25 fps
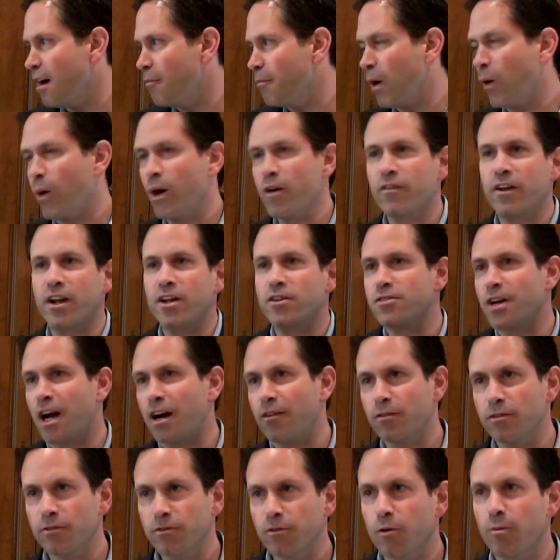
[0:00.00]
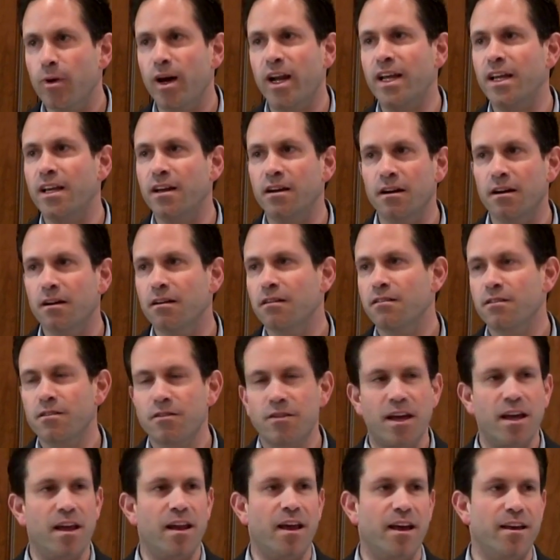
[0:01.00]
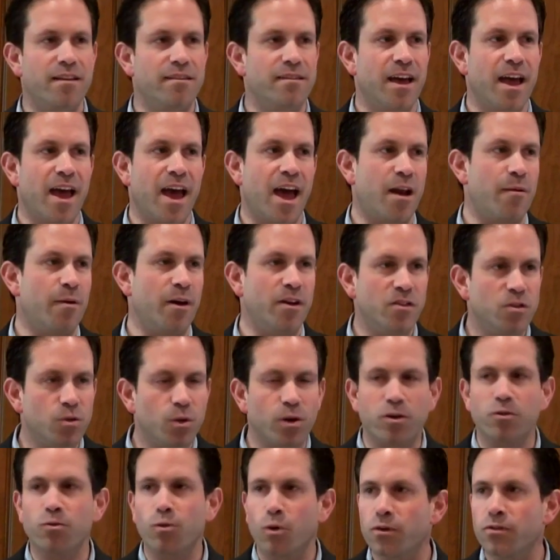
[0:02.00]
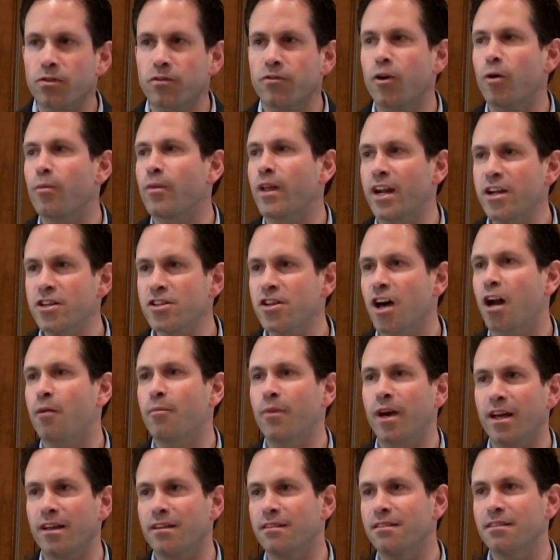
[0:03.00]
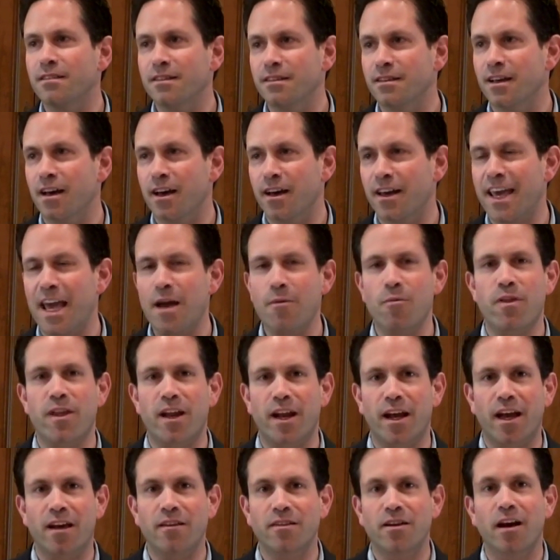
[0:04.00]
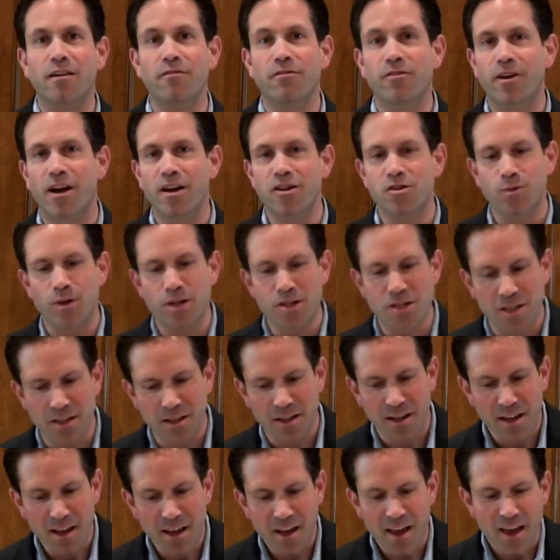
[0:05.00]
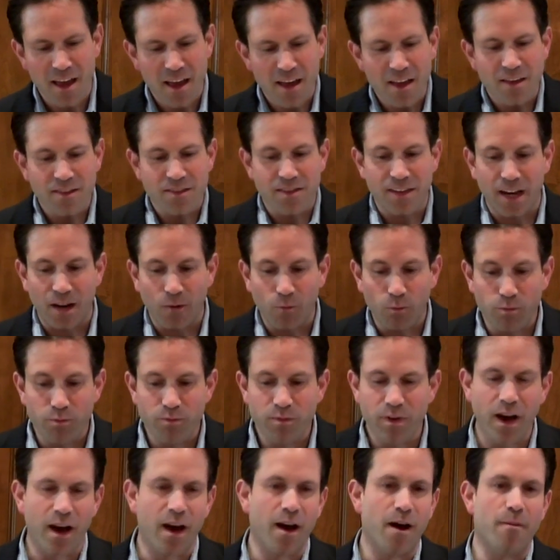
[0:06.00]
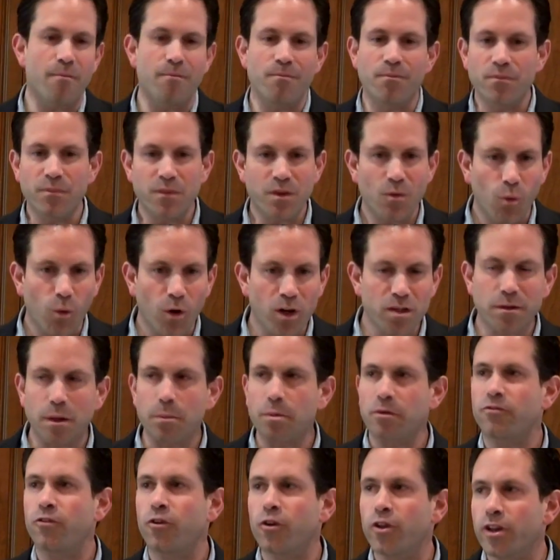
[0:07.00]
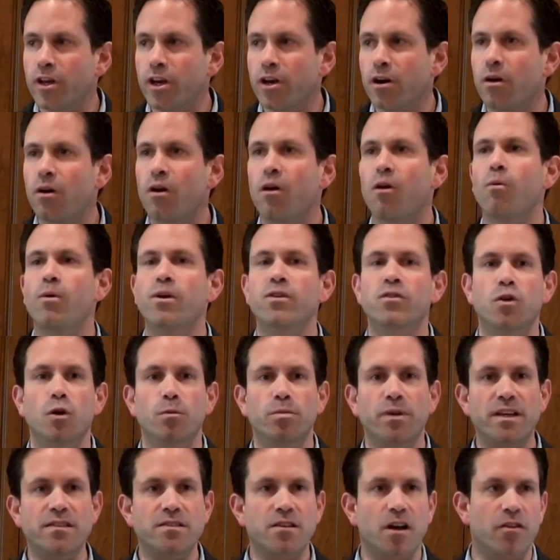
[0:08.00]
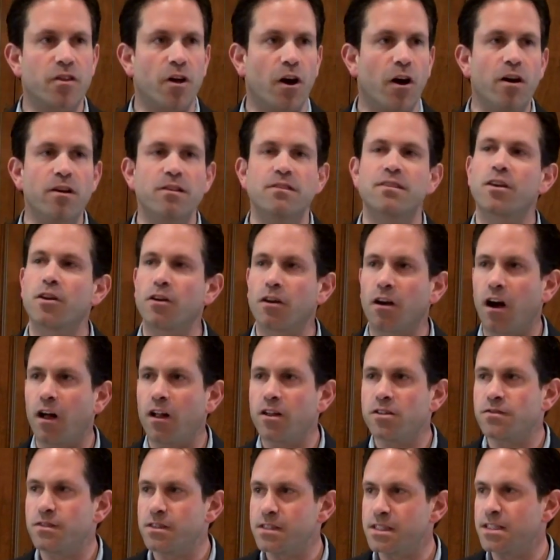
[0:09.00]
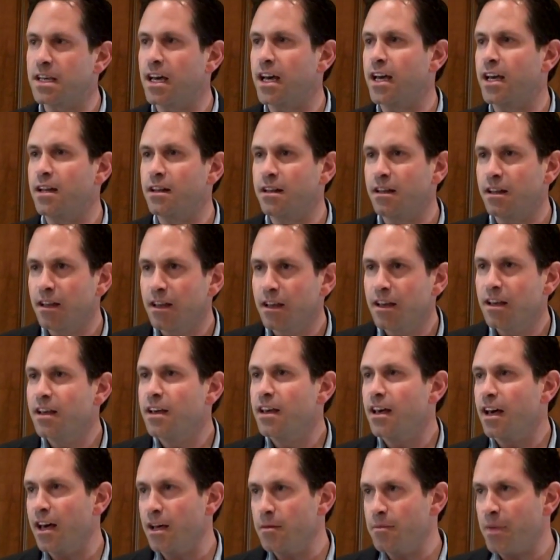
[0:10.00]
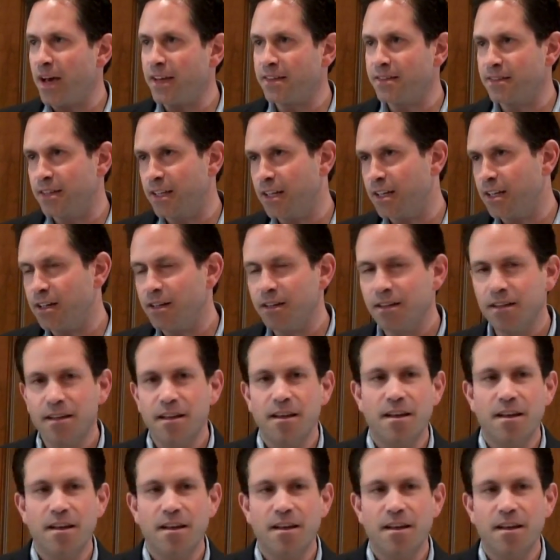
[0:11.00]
My wife and I traveled for about a year, and I had about 200 rolls of film that I shot on my camera that I had gotten for graduation. So then I worked on my portfolio, went to a place called the Art Center College of Design in Pasadena.